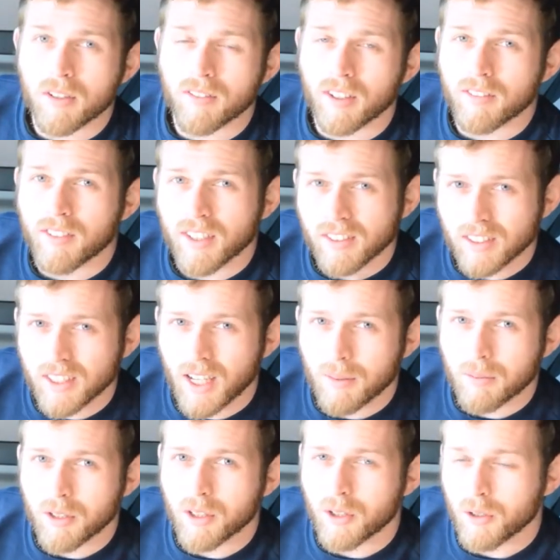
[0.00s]
if I fix the
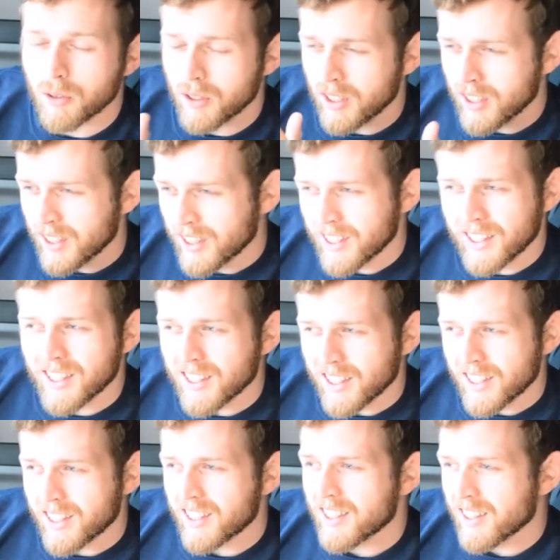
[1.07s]
top 2,
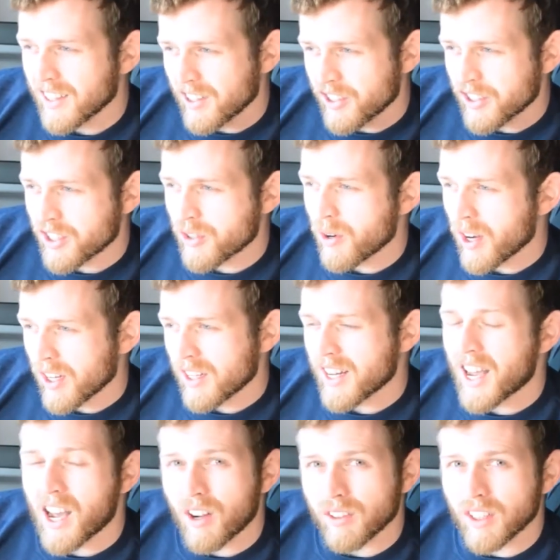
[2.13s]
they're just draining
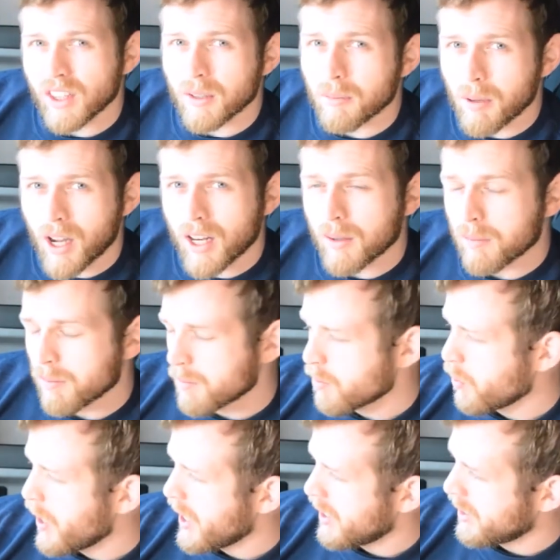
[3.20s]
down, getting the bottom
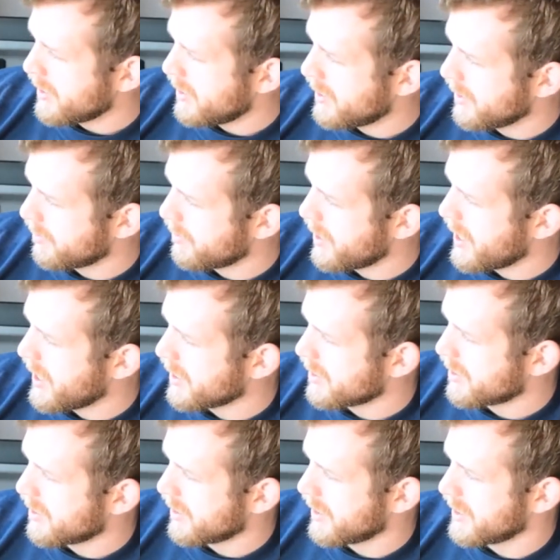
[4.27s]
wet. If not,
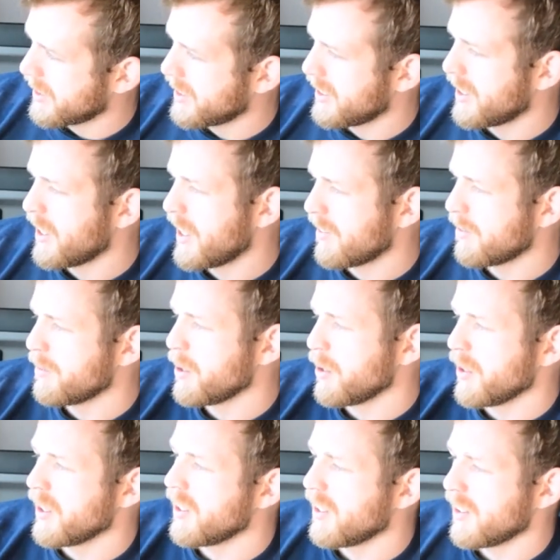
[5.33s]
I'll have them
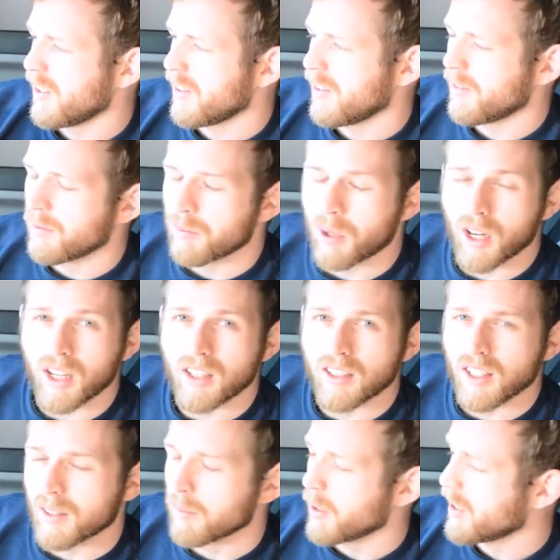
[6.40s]
do it when I
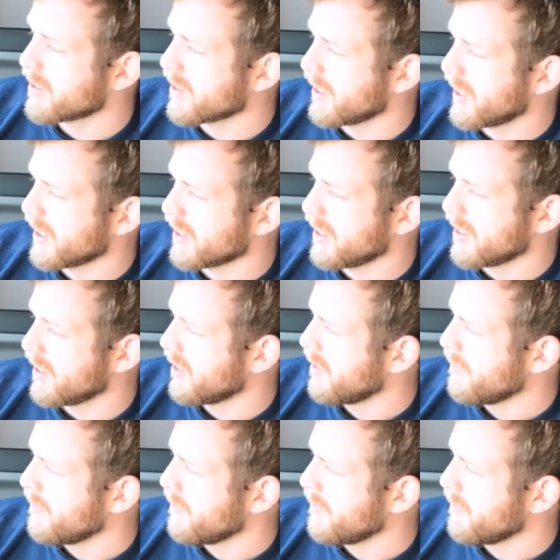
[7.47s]
get basically like the